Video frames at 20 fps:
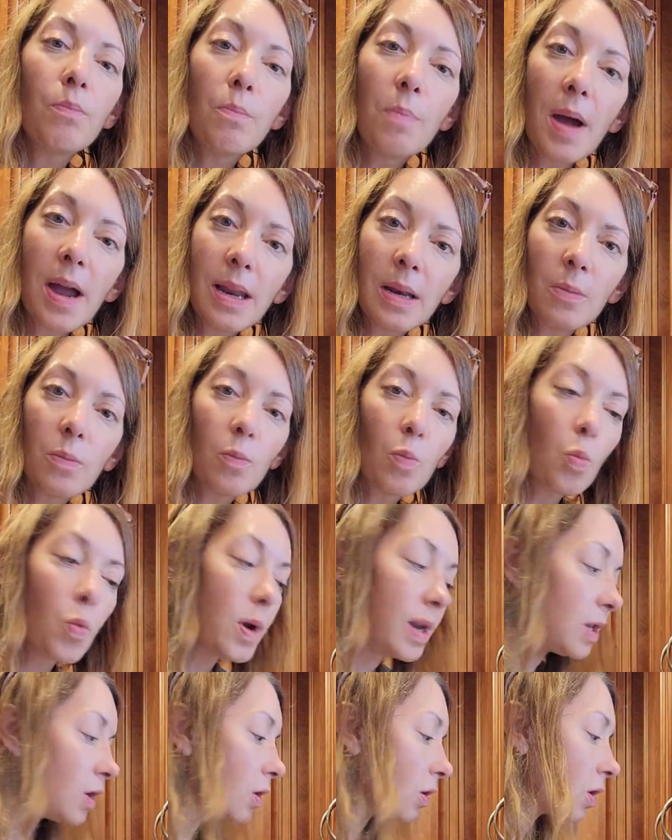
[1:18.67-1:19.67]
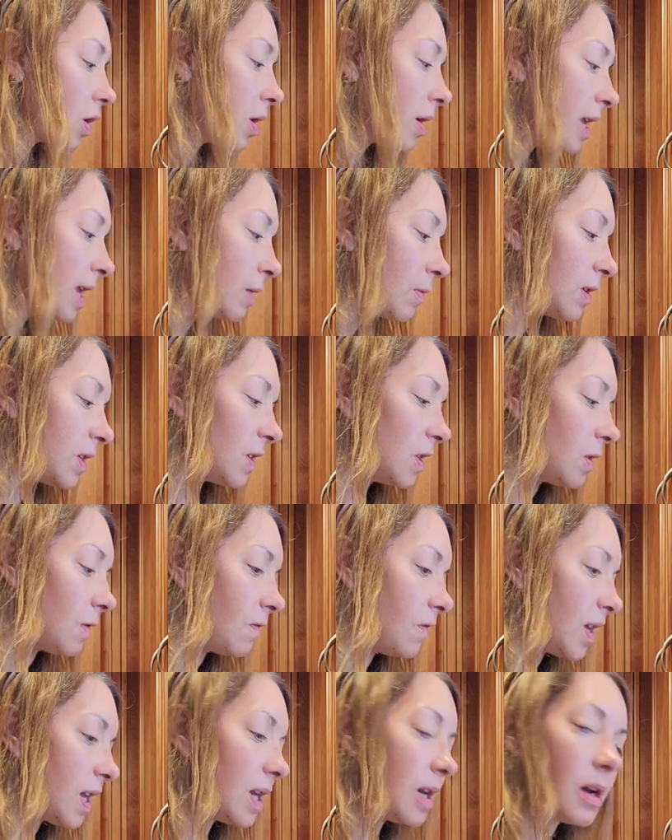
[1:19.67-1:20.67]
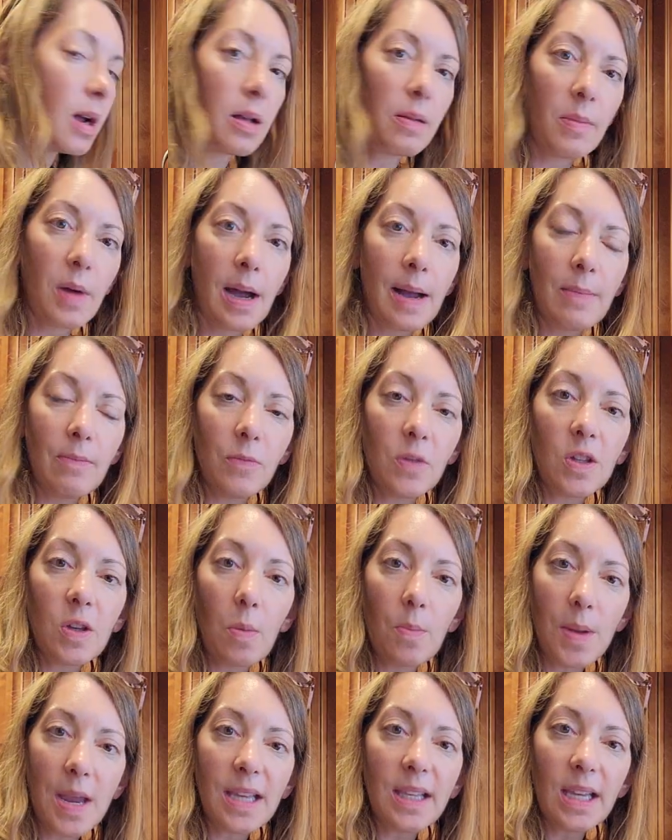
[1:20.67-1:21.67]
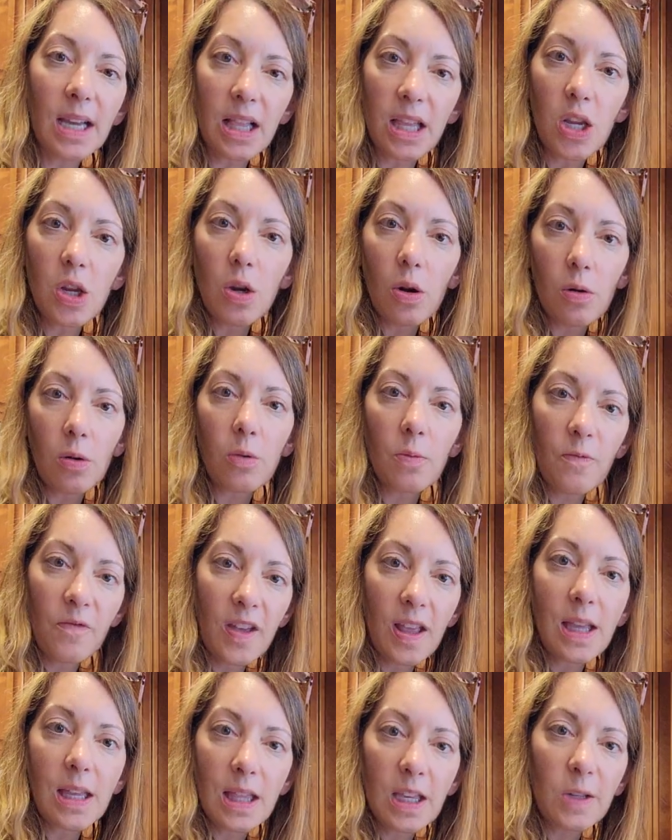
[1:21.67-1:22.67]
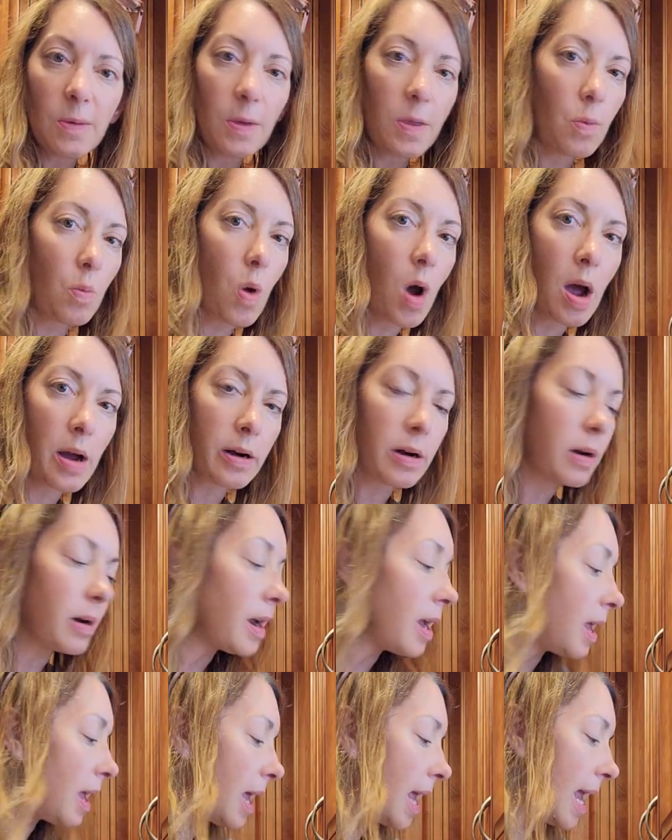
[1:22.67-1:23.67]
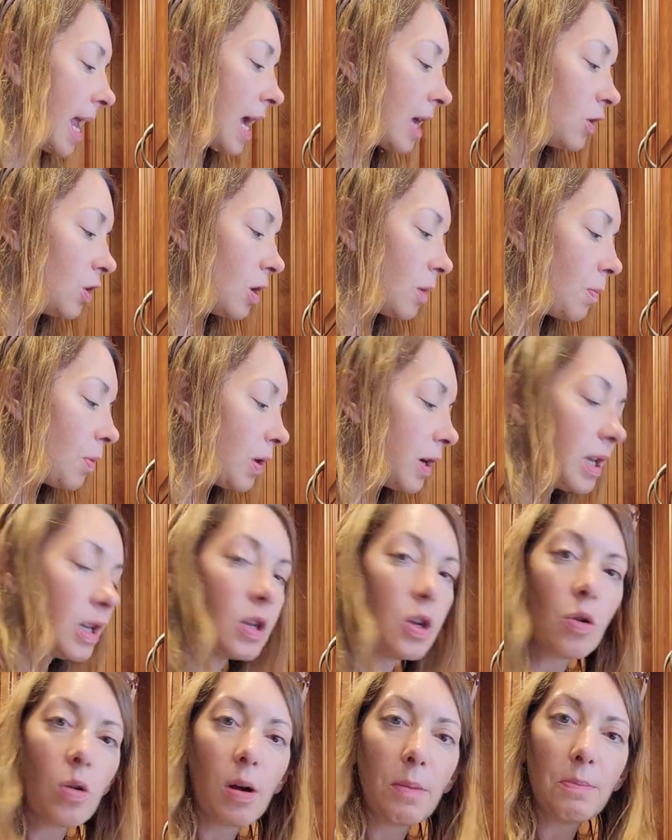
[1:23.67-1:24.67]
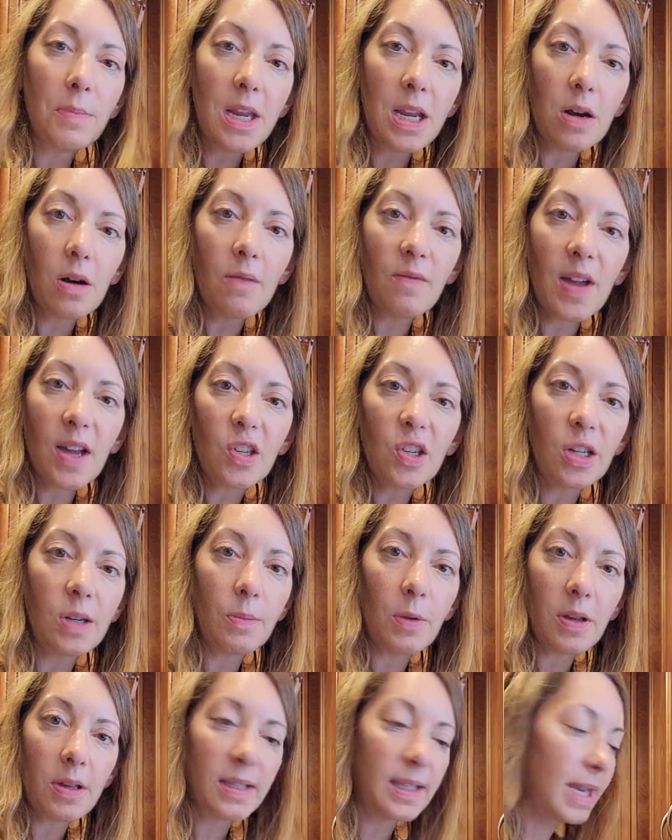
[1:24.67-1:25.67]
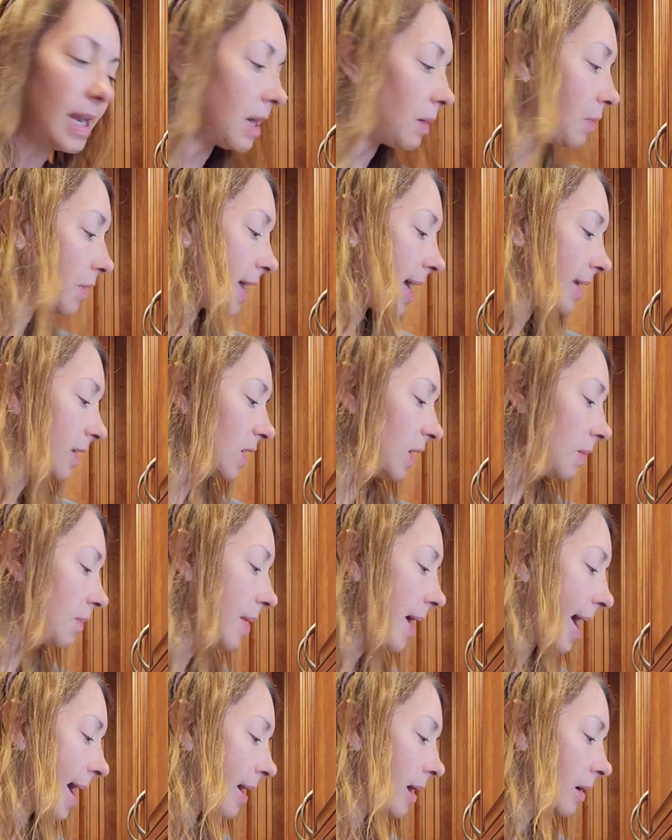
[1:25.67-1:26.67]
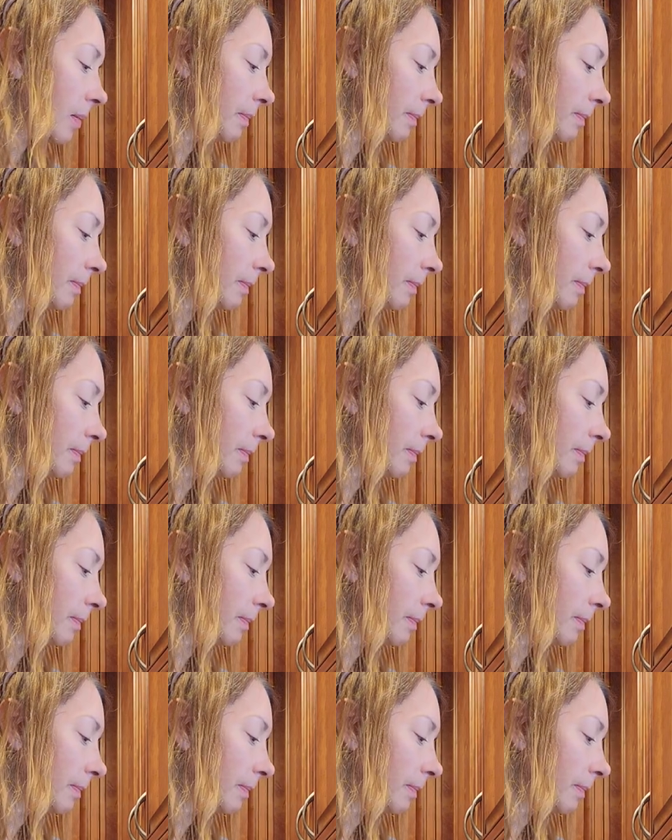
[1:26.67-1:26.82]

but when you're cooking with sous vide, so basically you're filling this with water and you're putting your meat or vegetables in a plastic bag,